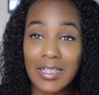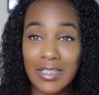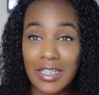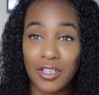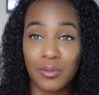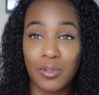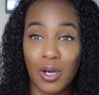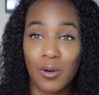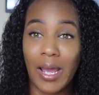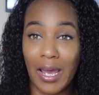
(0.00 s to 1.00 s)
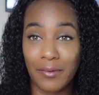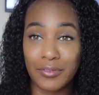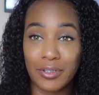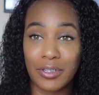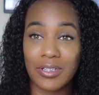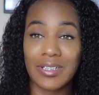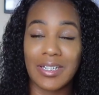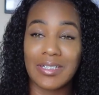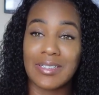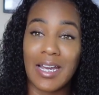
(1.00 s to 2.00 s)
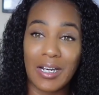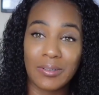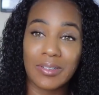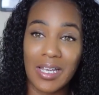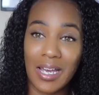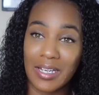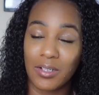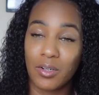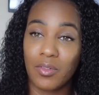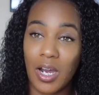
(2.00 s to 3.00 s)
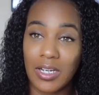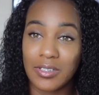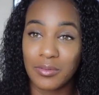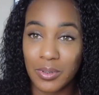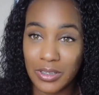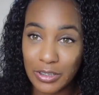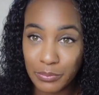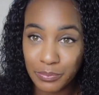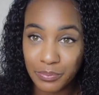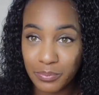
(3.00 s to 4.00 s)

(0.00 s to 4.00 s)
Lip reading: Anything you go after that is outside of God's will,